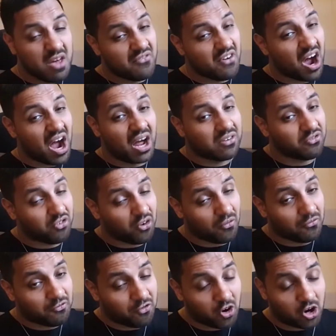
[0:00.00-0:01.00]
If I had
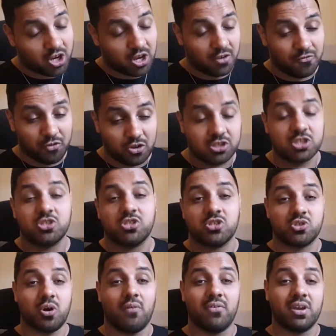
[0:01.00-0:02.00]
from fucking
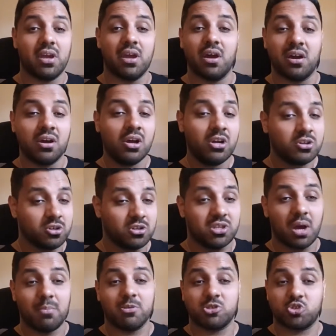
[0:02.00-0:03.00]
footages over here to
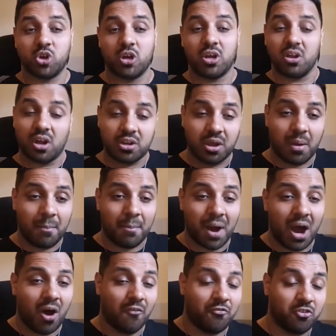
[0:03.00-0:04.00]
demonstrate the
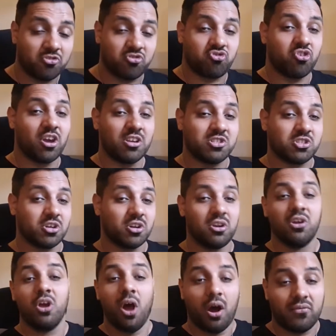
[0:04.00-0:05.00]
amount of frustration
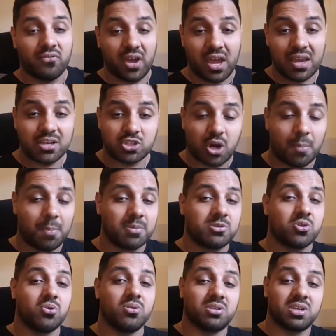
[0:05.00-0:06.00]
of each
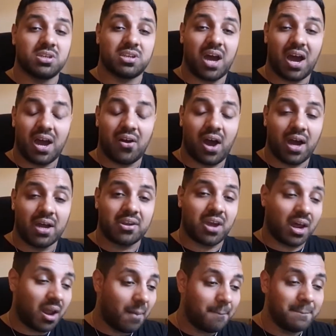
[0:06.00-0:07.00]
opportunity that I had,
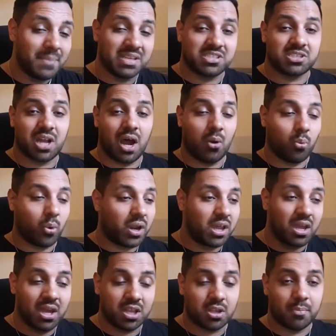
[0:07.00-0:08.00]
and I missed out where
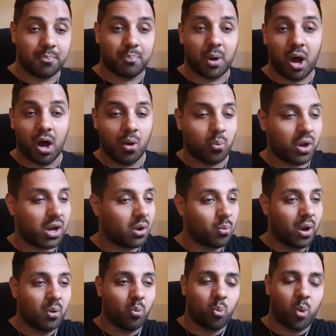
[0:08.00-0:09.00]
they hit the bar, where they
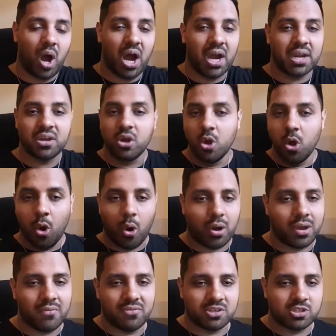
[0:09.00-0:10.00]
went wide, or
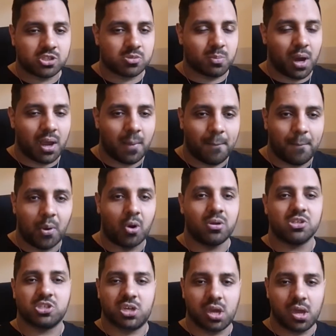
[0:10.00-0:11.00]
even just my
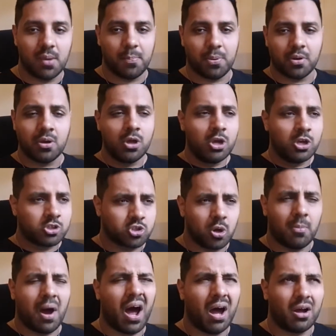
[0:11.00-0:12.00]
opponent's keeper
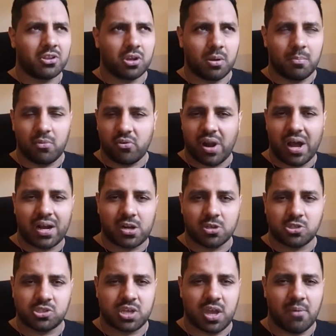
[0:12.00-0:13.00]
somehow did a
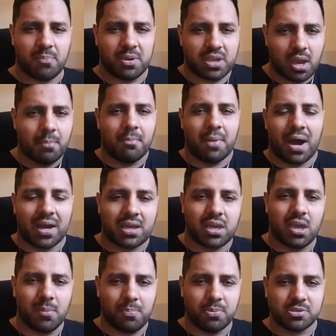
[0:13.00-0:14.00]
miraculous save, but yet my
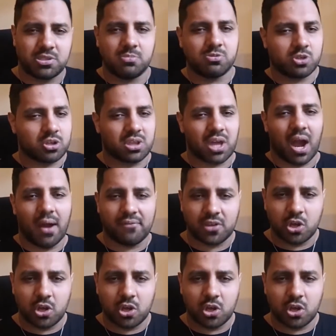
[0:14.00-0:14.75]
keeper seems to dive